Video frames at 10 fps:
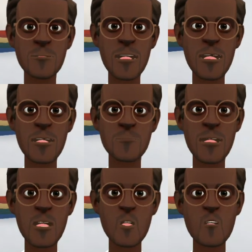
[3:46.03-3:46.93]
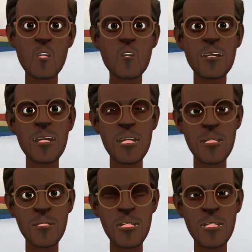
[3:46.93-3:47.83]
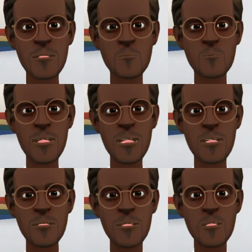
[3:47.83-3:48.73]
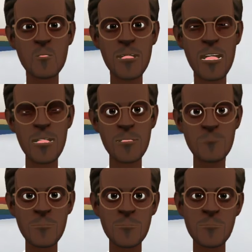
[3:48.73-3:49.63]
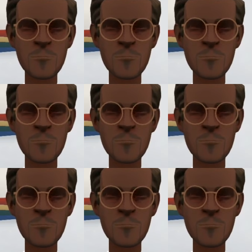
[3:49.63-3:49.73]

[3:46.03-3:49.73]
which can be used for functions such as opening and closing tabs.